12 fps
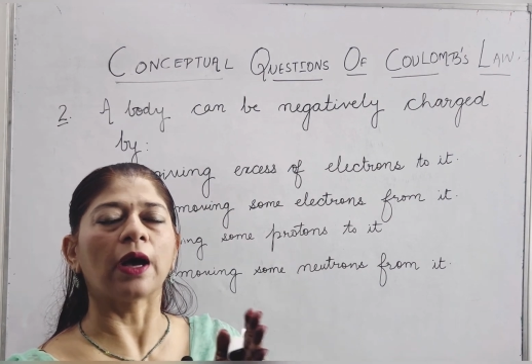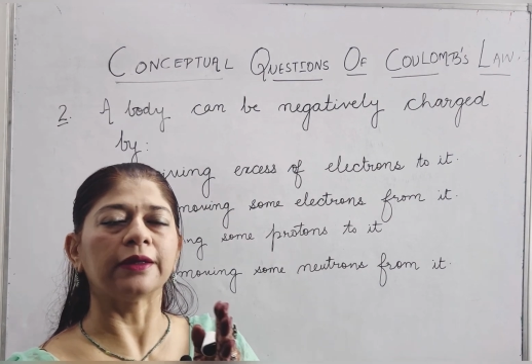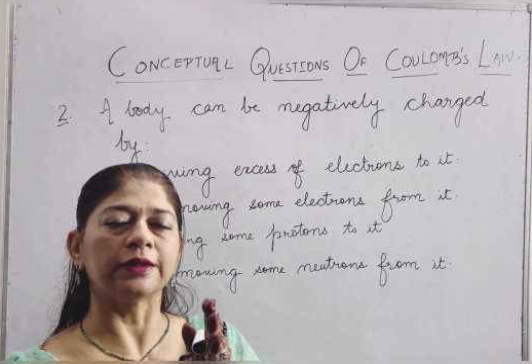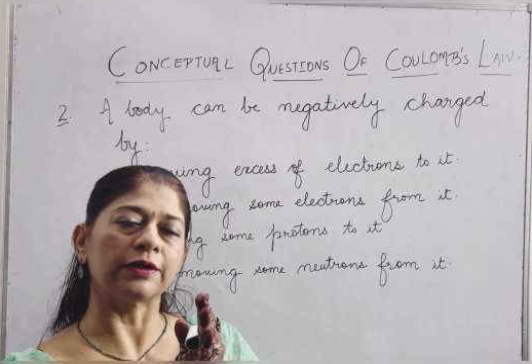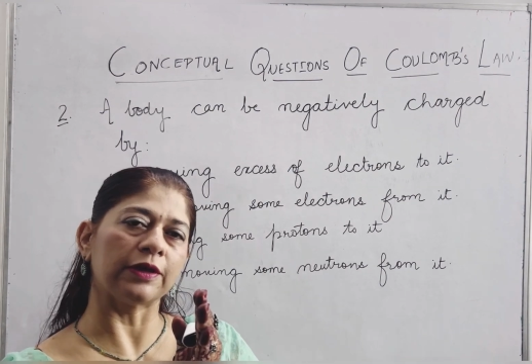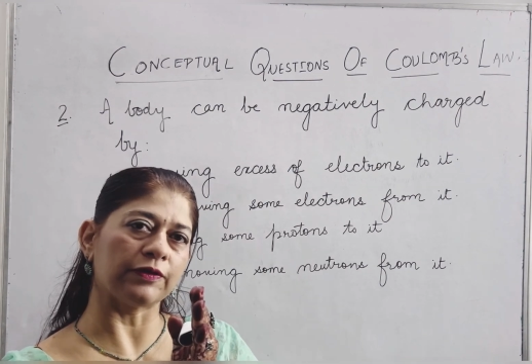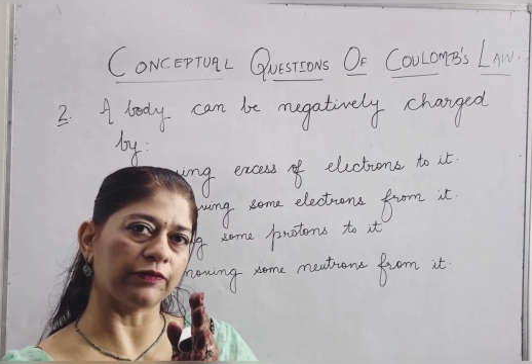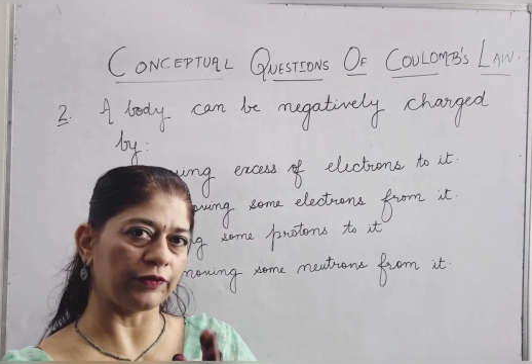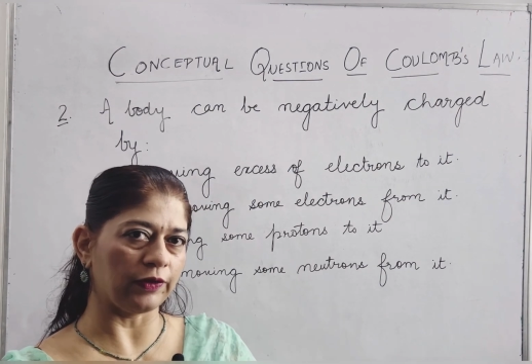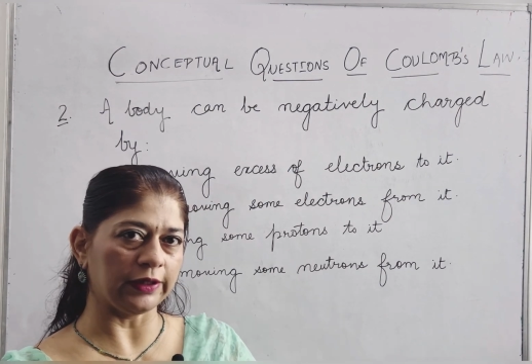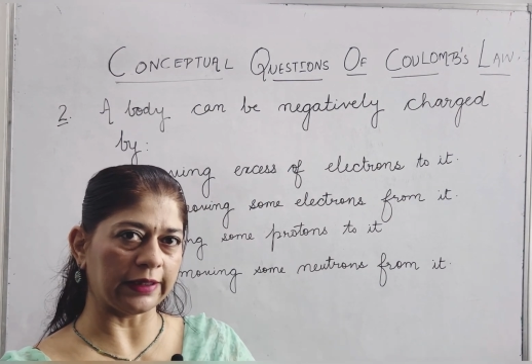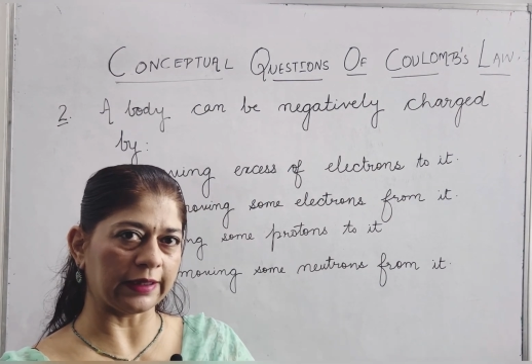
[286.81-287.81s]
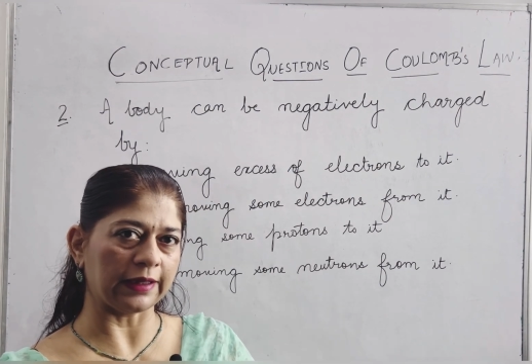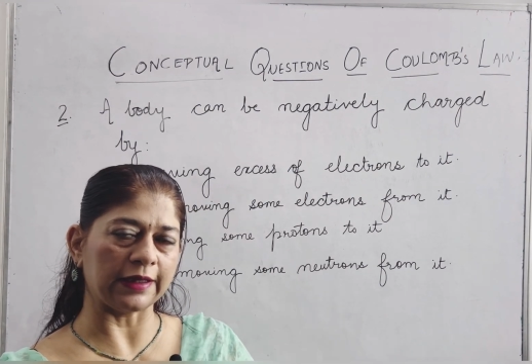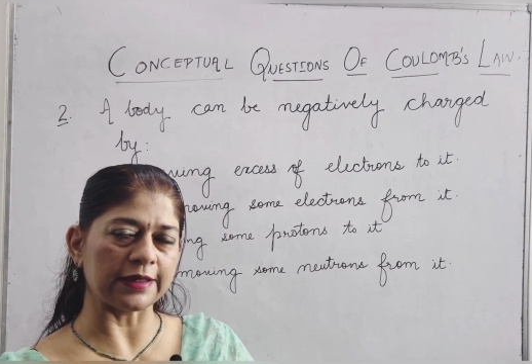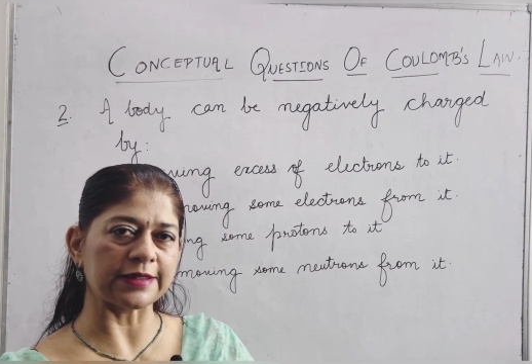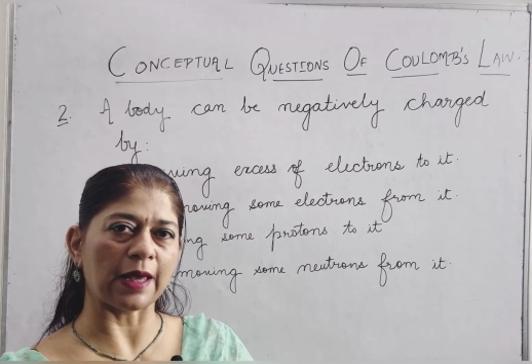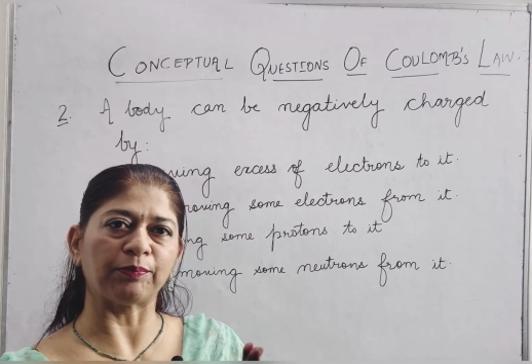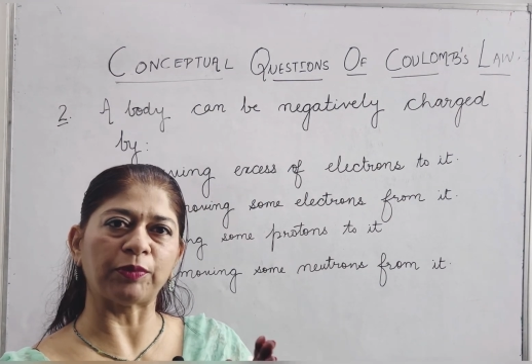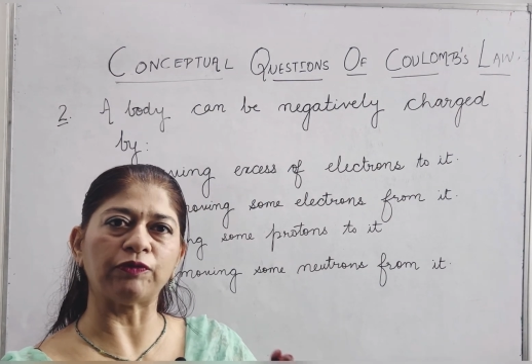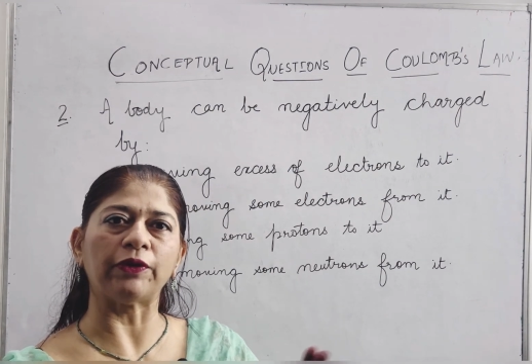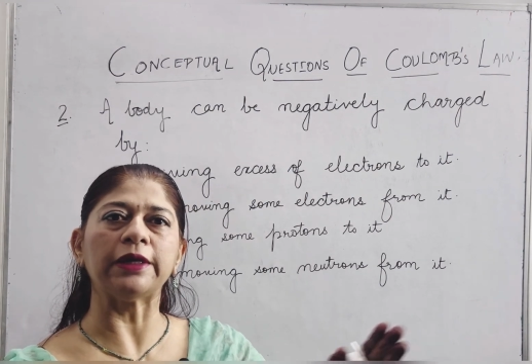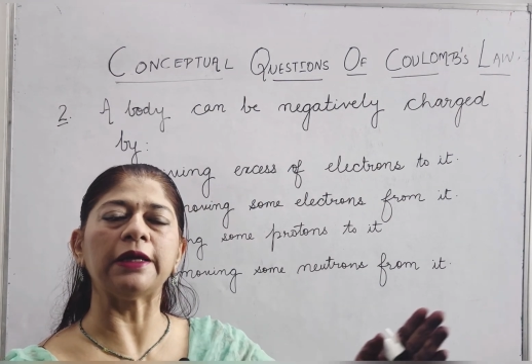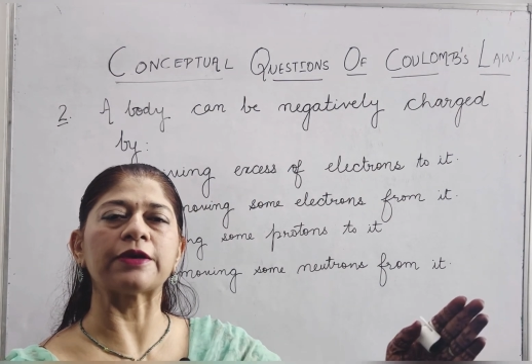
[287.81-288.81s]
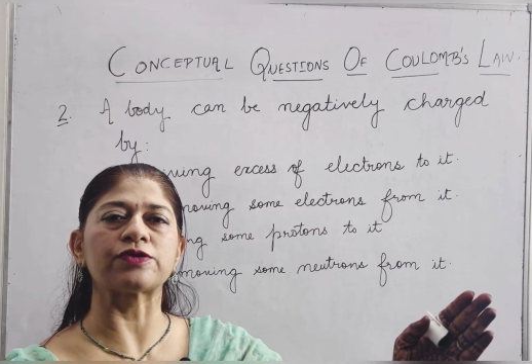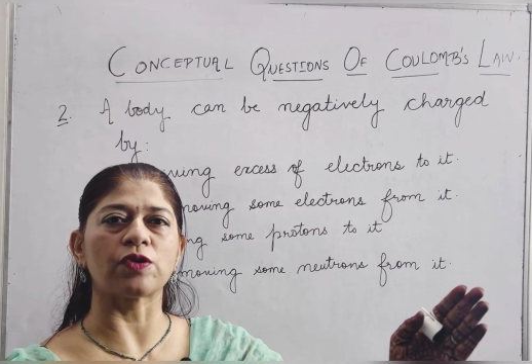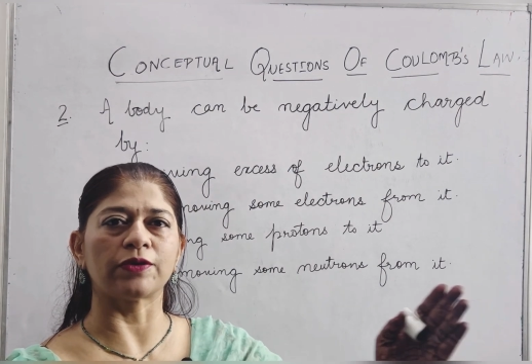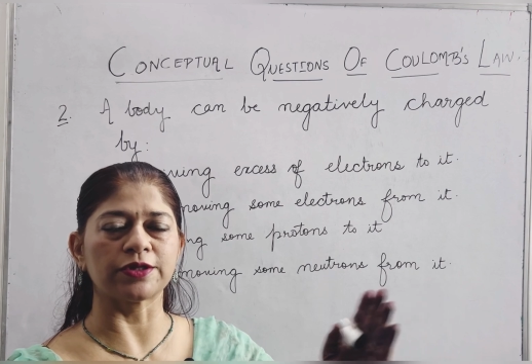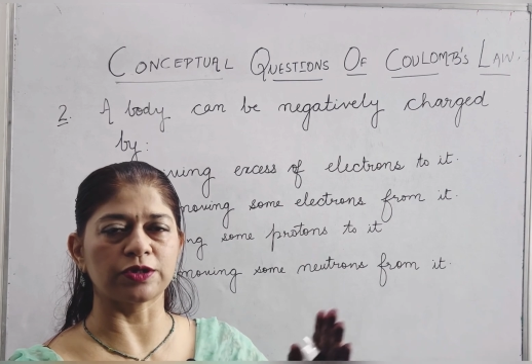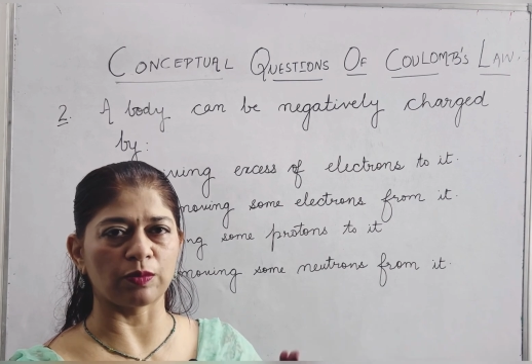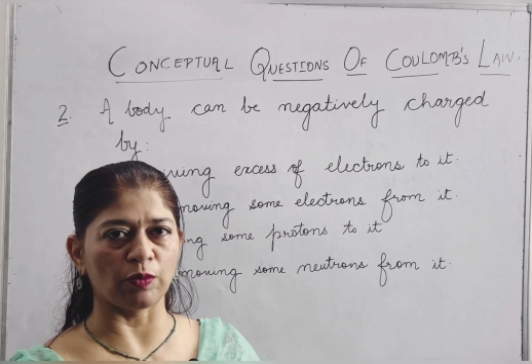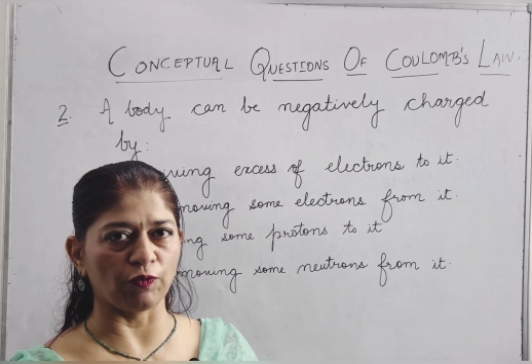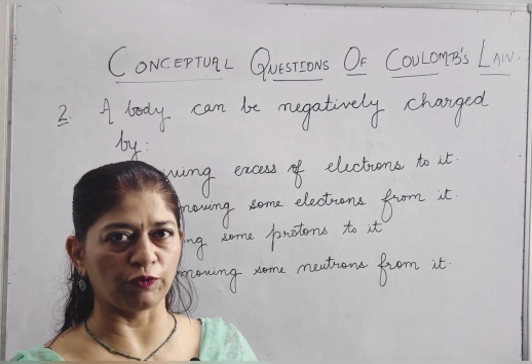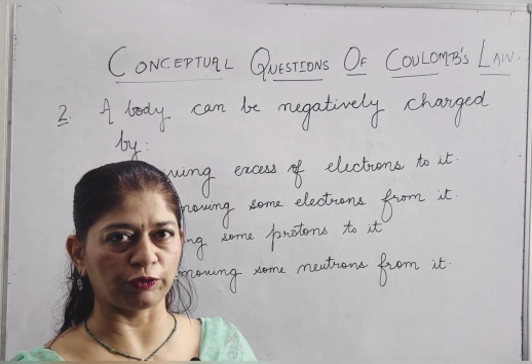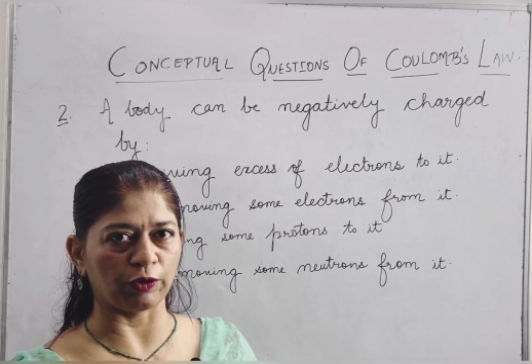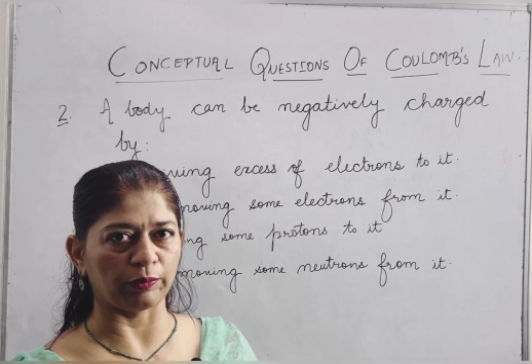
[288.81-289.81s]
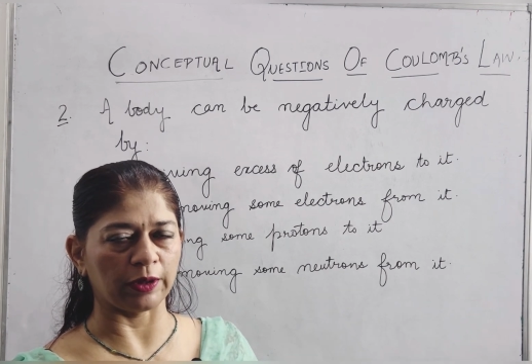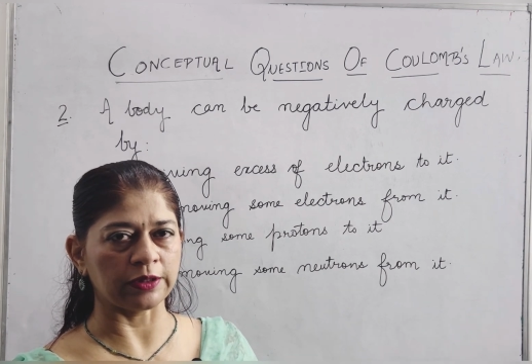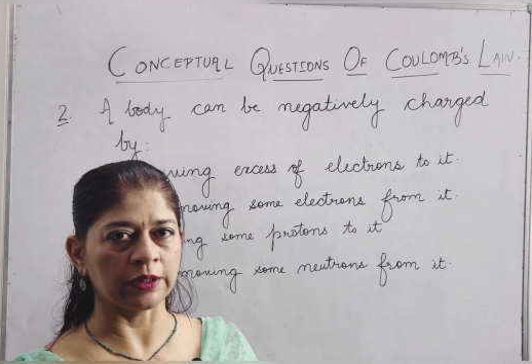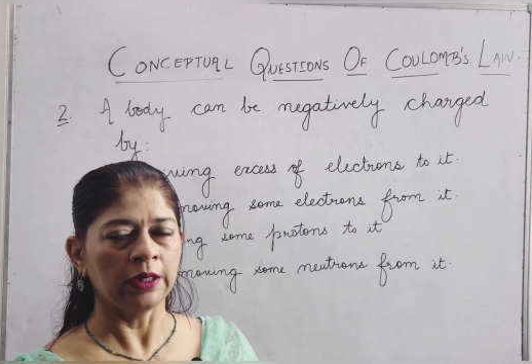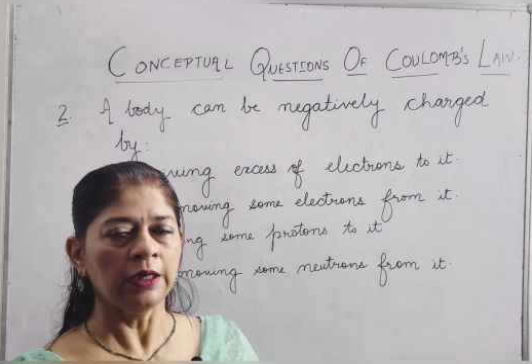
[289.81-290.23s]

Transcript: either will take an example, one electron is removed from it,